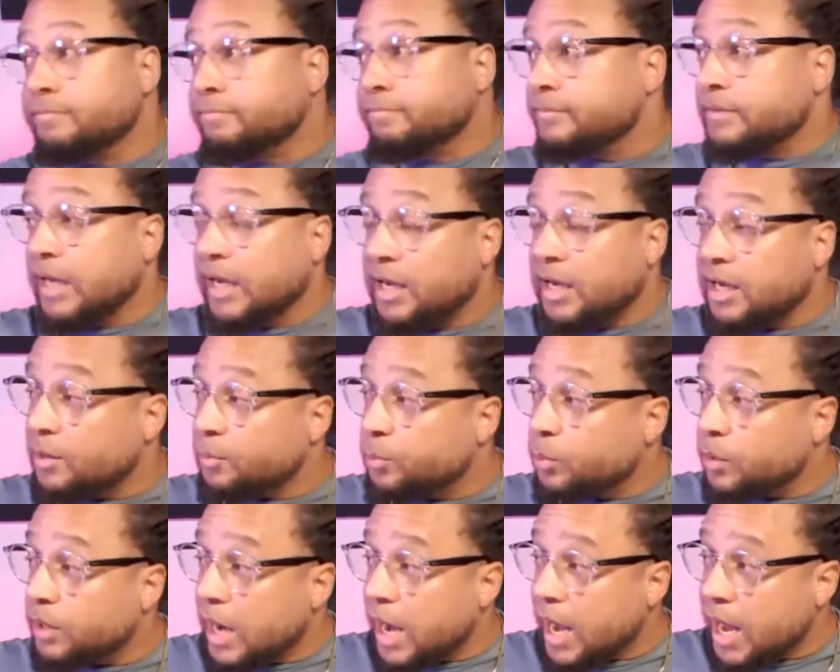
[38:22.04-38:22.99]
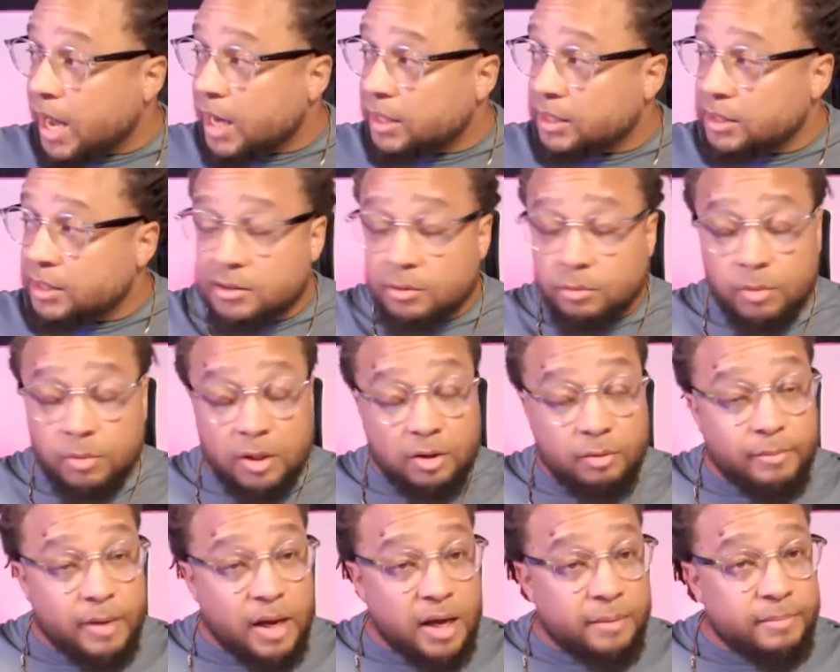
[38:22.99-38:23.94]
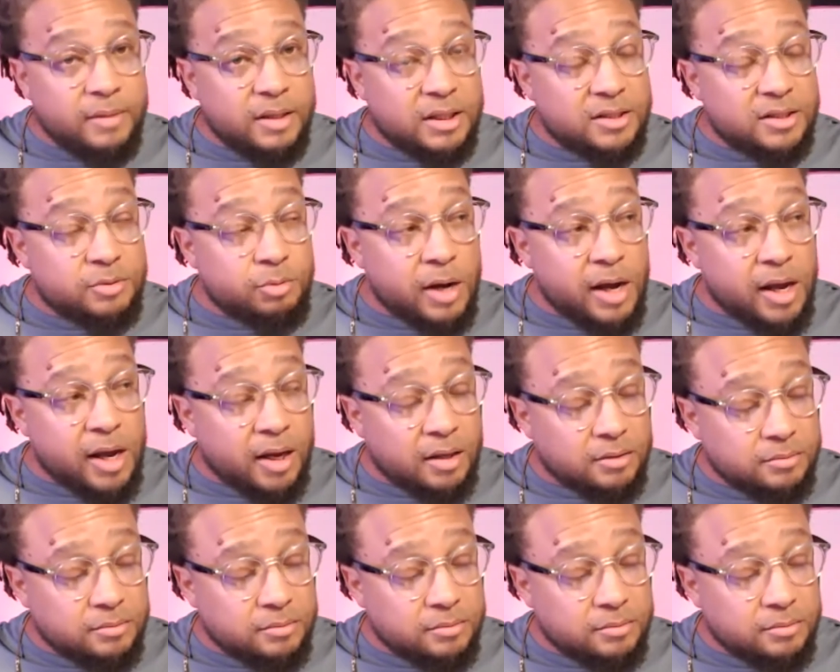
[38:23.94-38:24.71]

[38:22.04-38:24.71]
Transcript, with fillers: Take it up with God. He's the one who made me this way.